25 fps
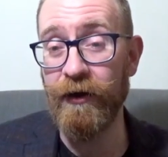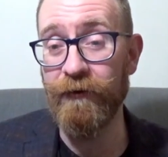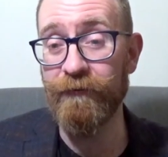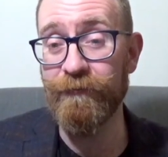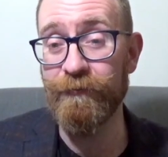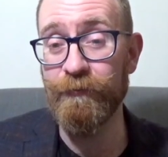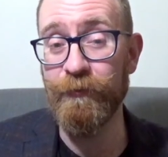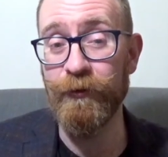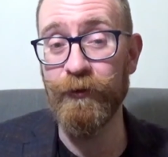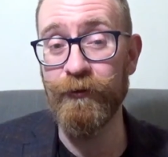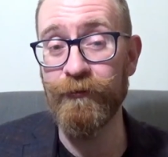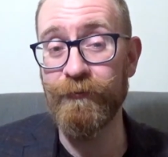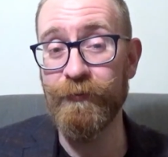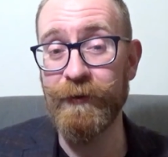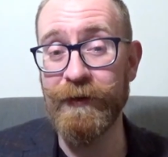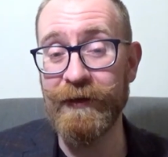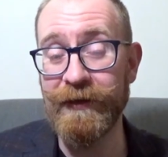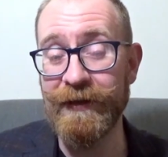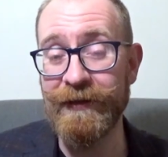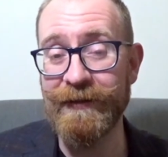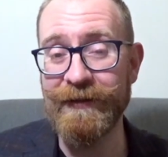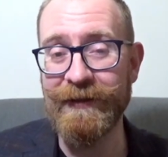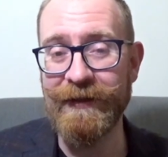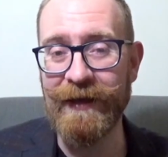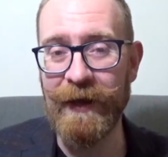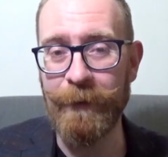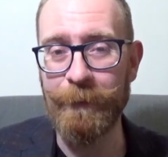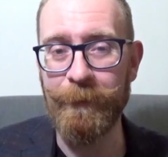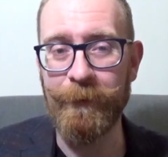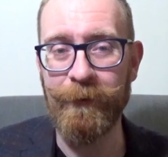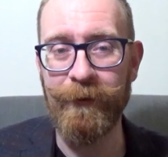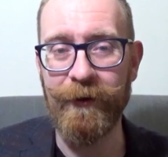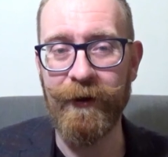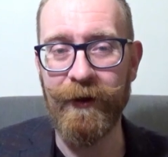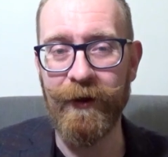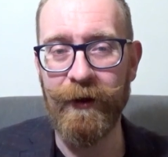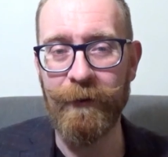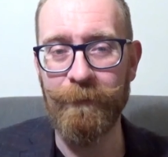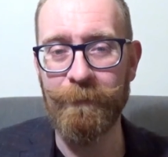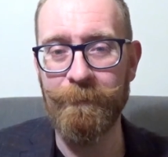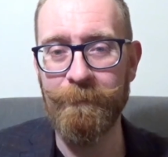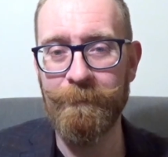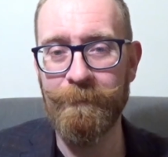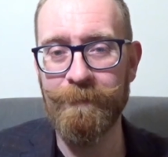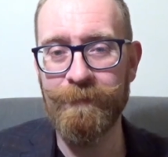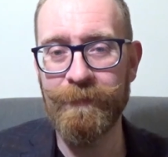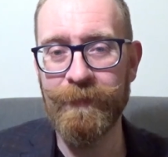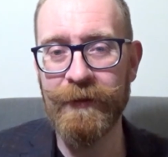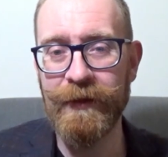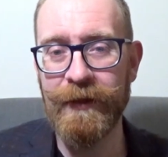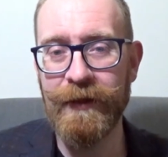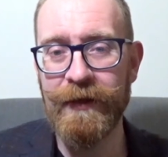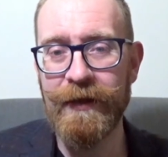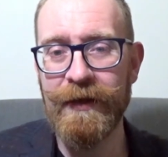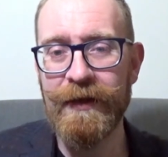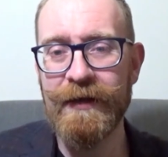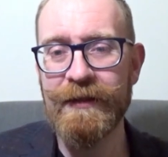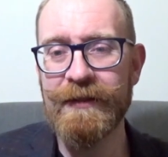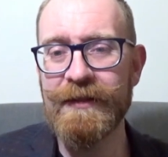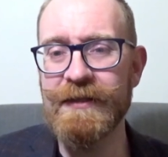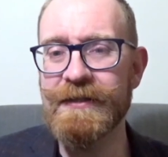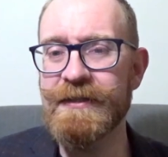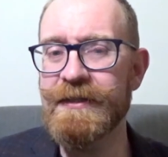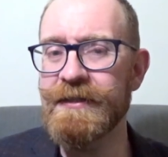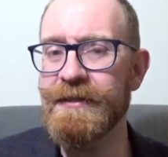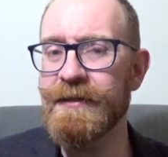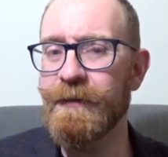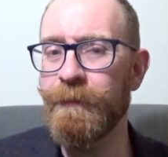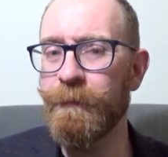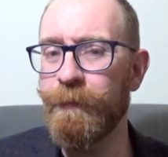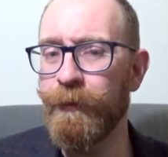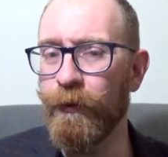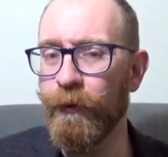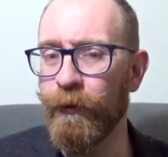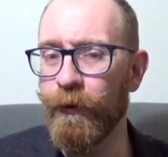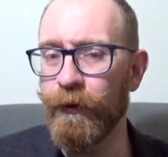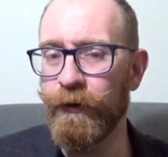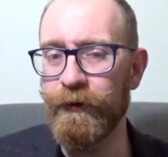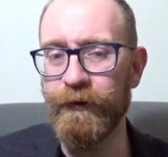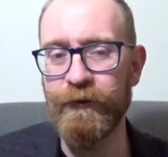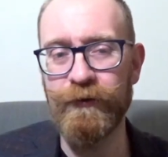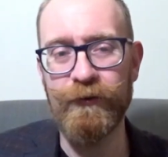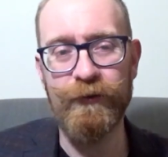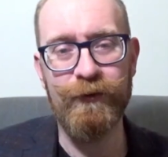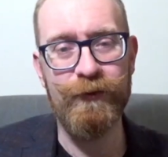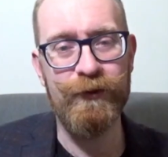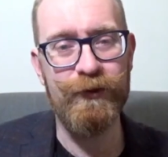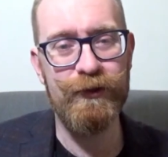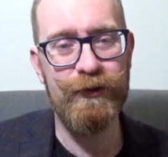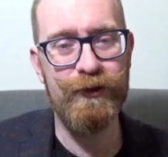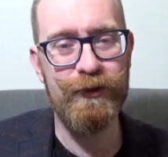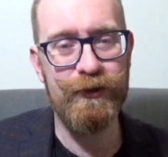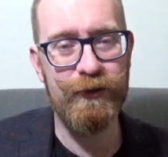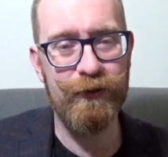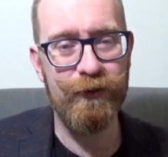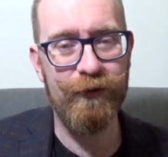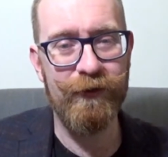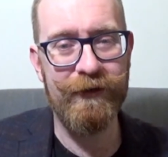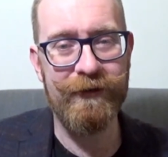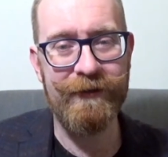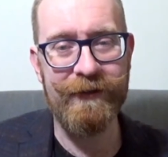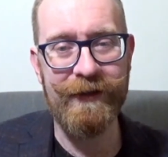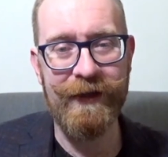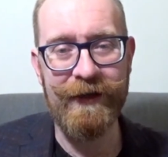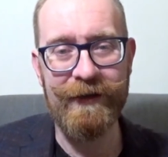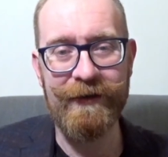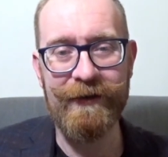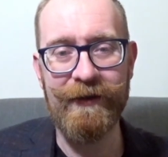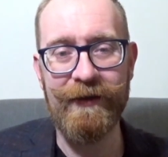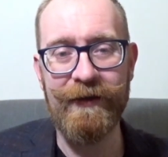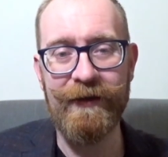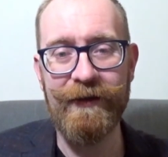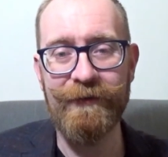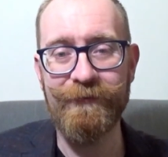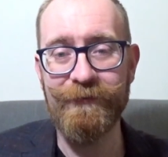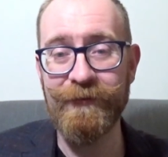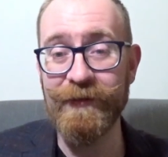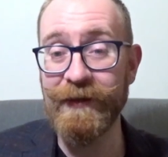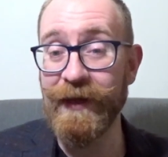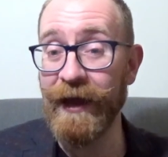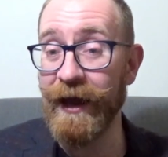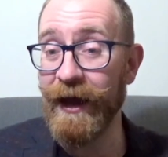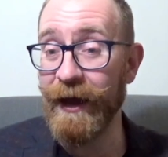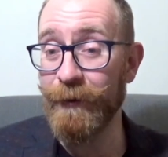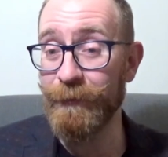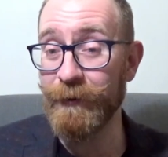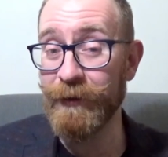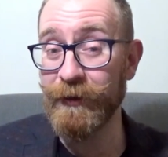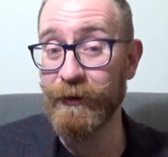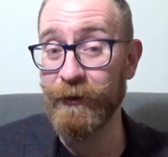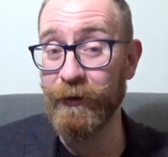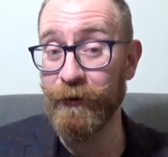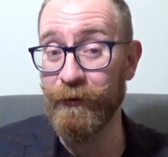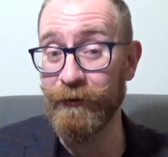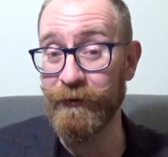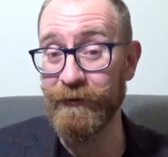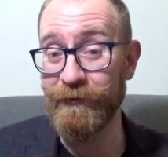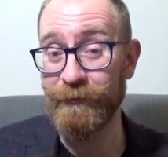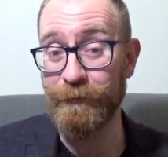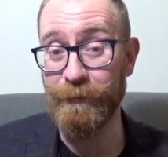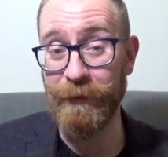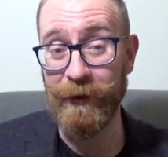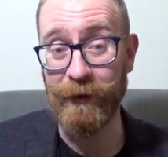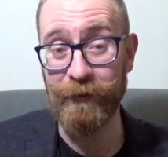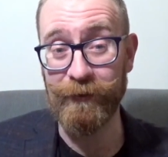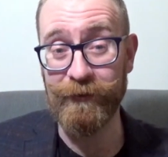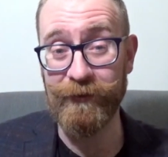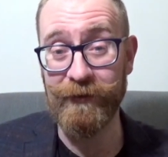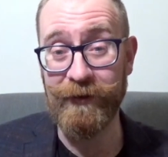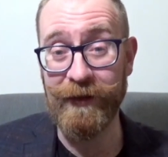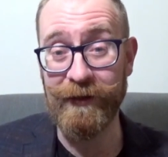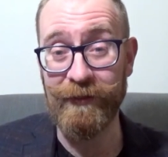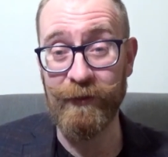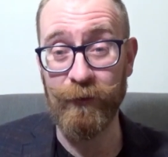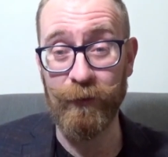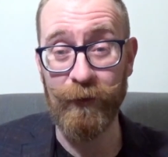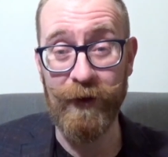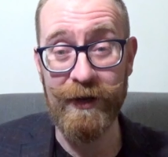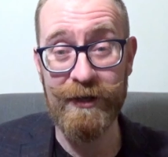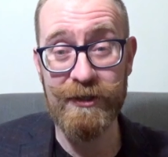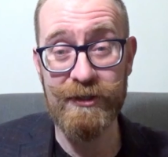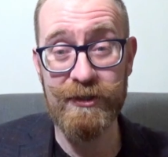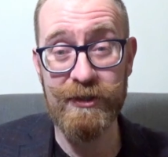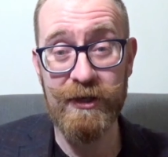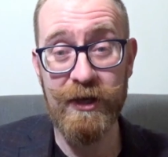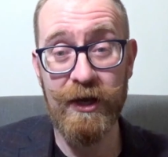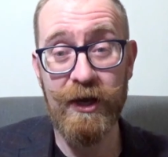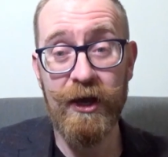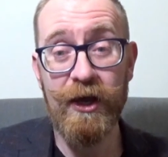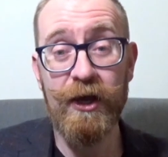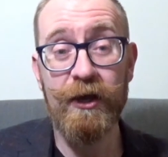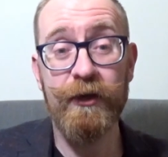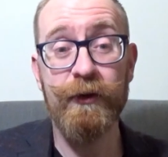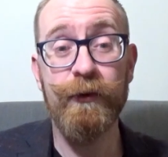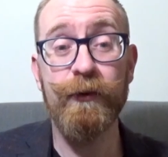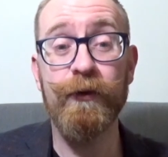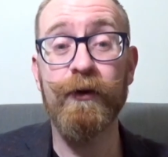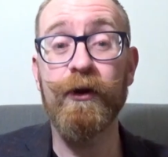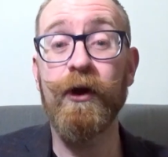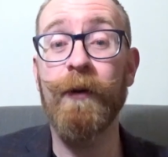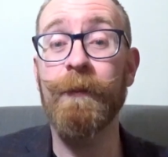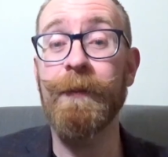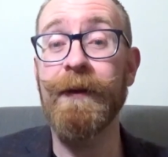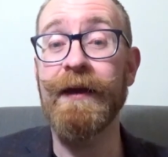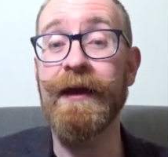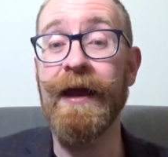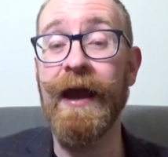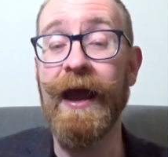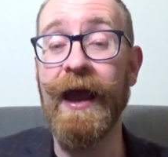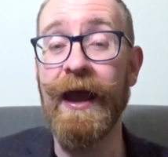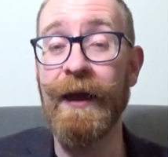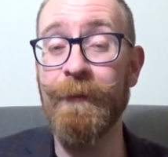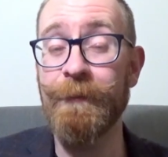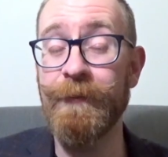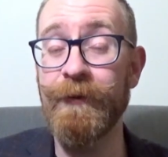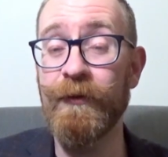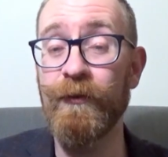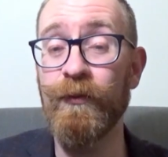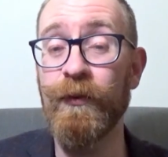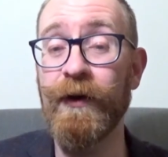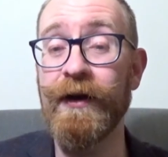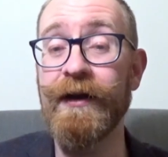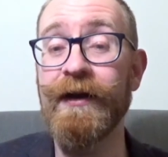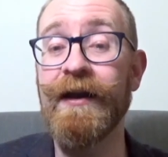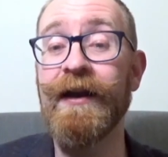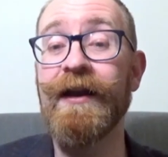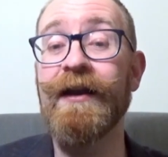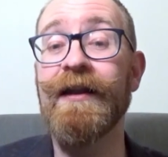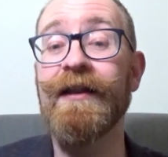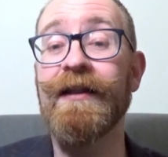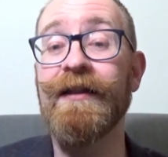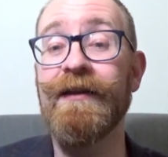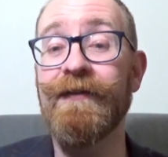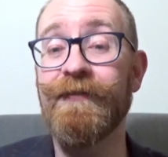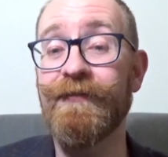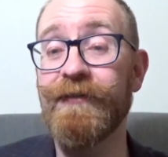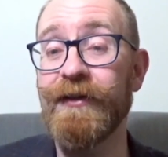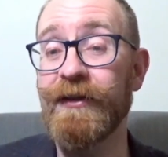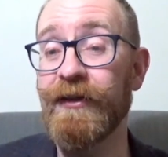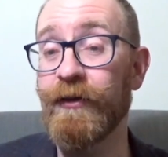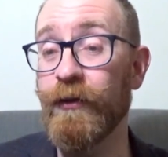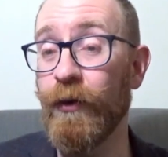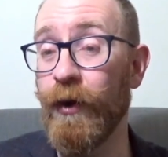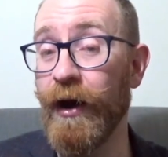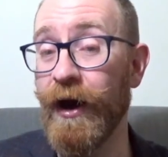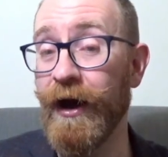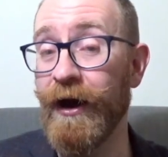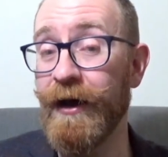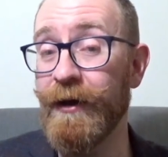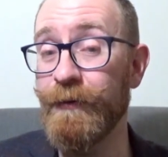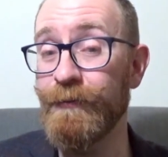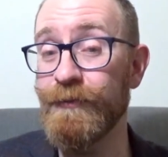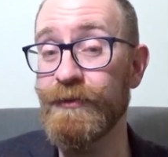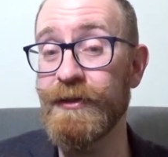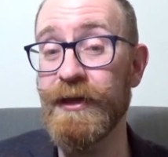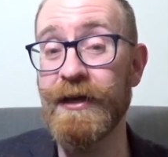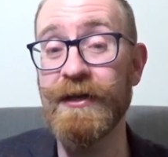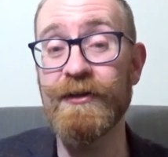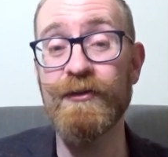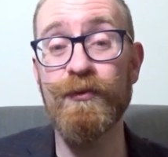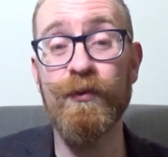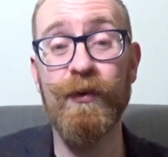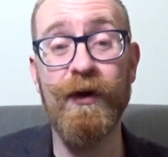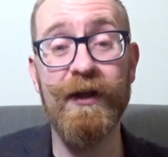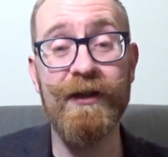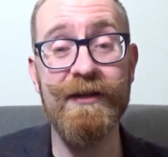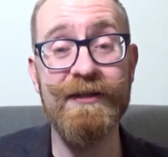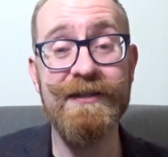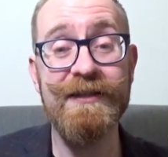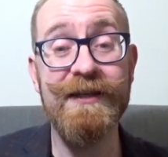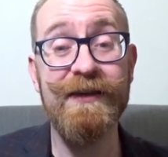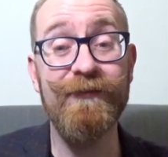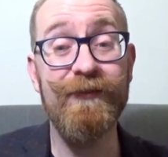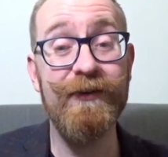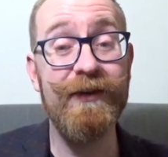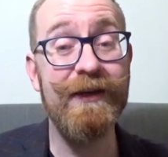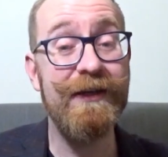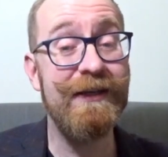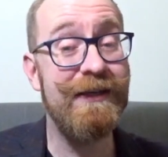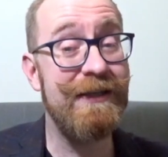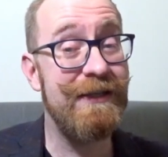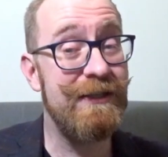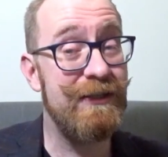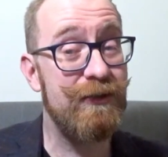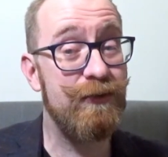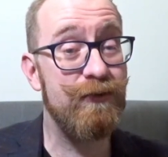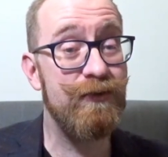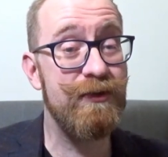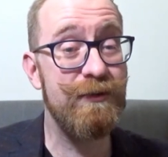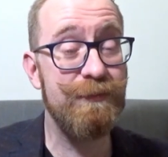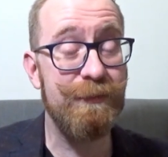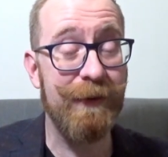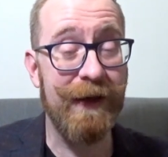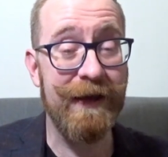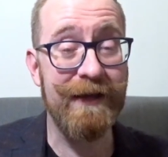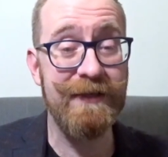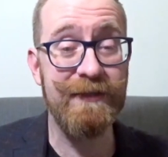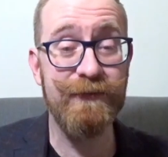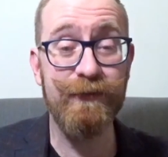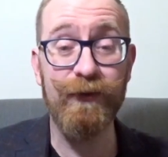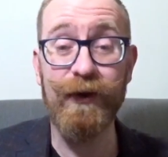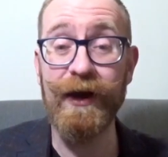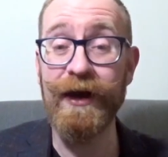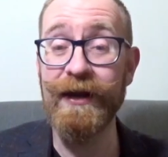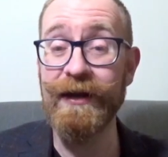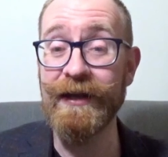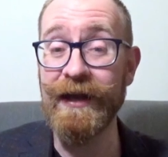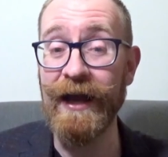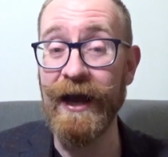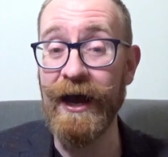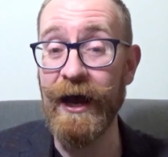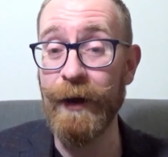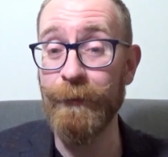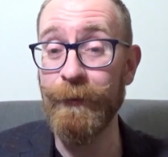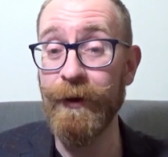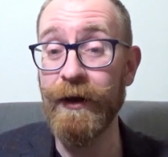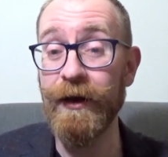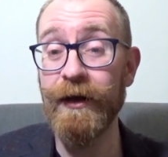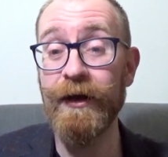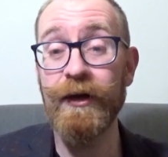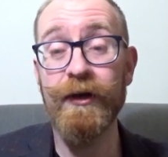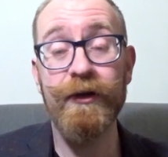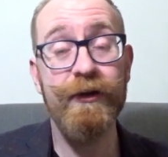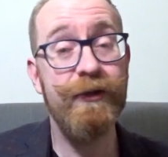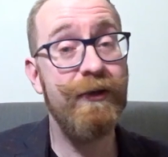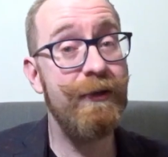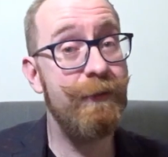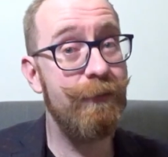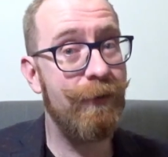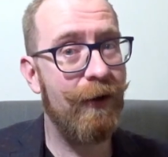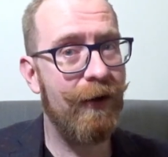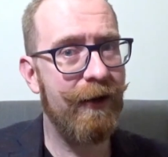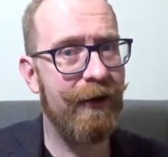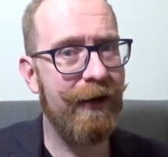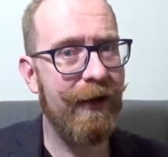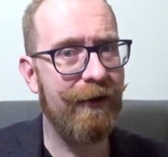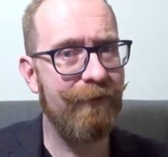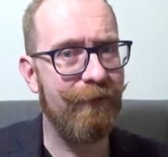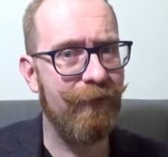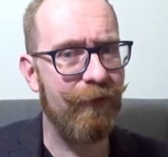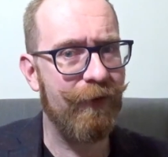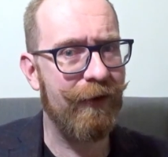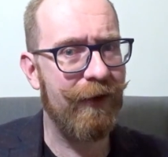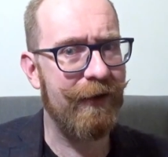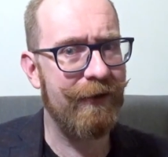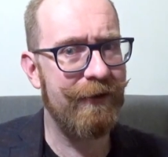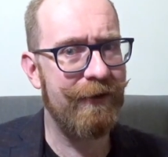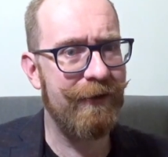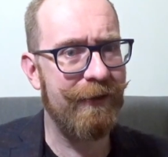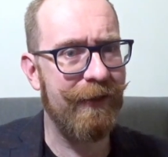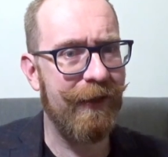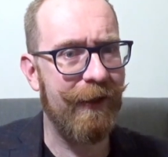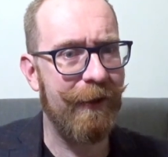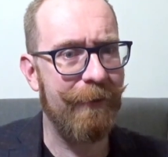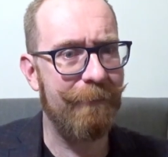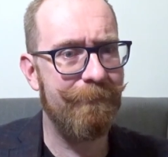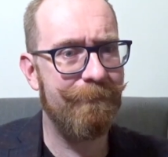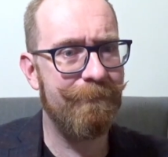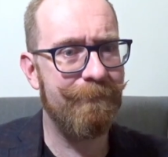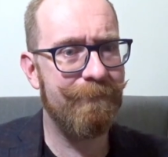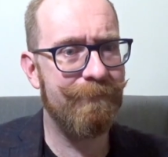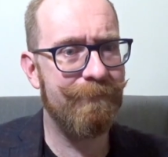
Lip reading: of movement in the upper arm. This is important to ensuring that if the arming coat is belted at the waist, you will not be hampered when lifting your arms, as well as giving additional space for any armor you might have on under there.